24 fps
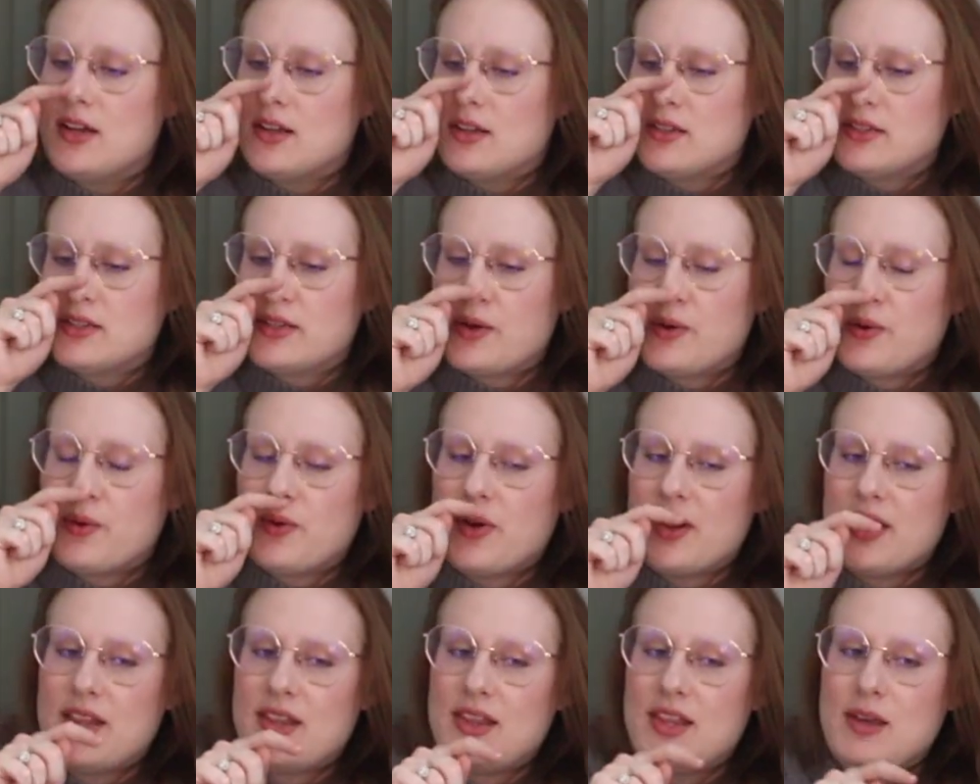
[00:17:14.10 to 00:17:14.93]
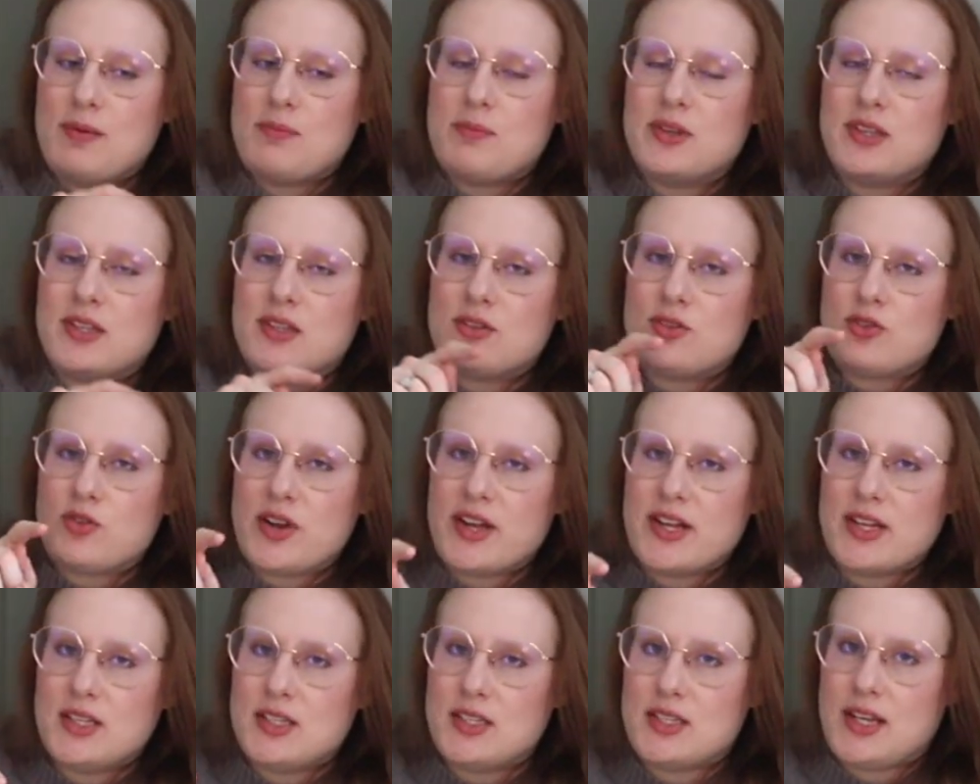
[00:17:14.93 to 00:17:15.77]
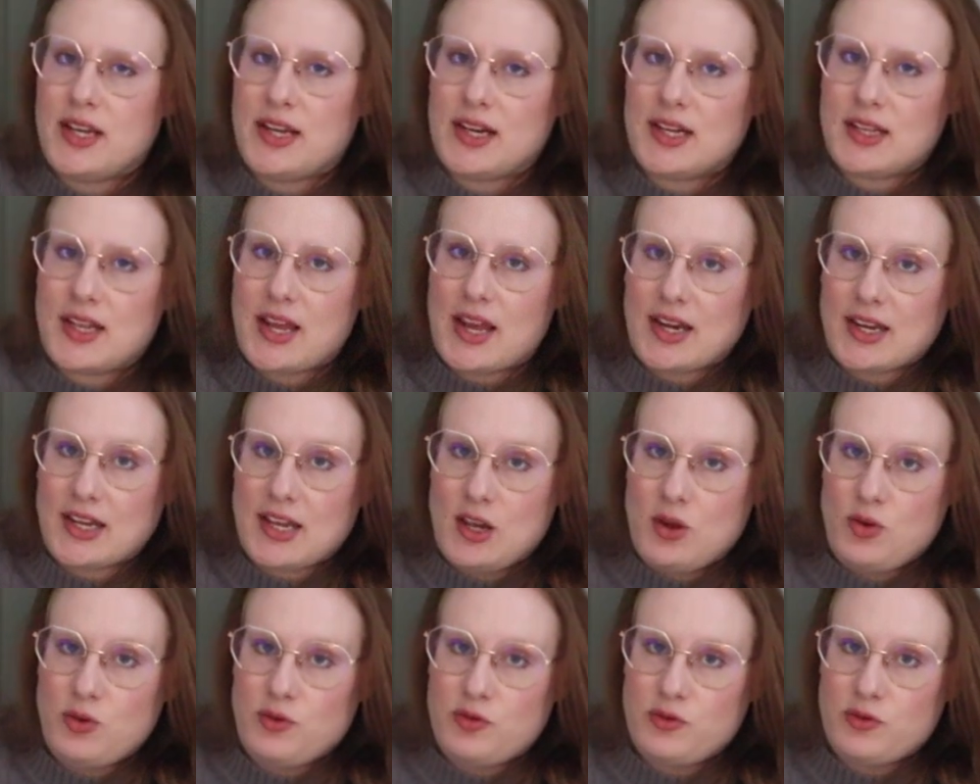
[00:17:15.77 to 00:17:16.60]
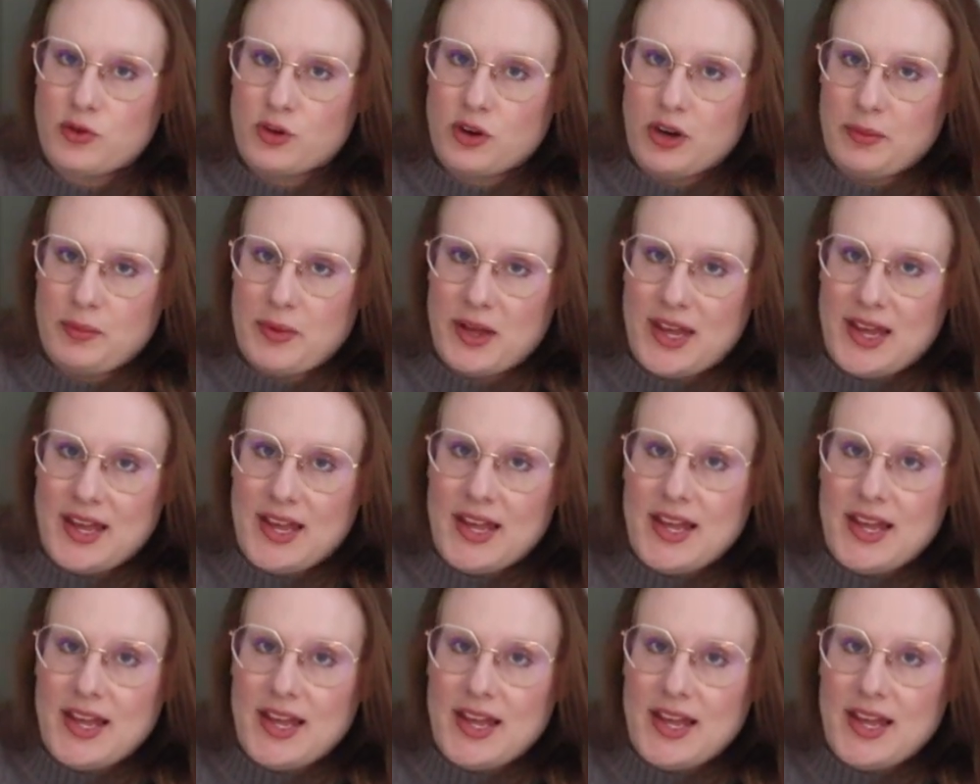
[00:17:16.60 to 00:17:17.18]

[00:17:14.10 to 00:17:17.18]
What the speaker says: So they mistranslated that cuneiform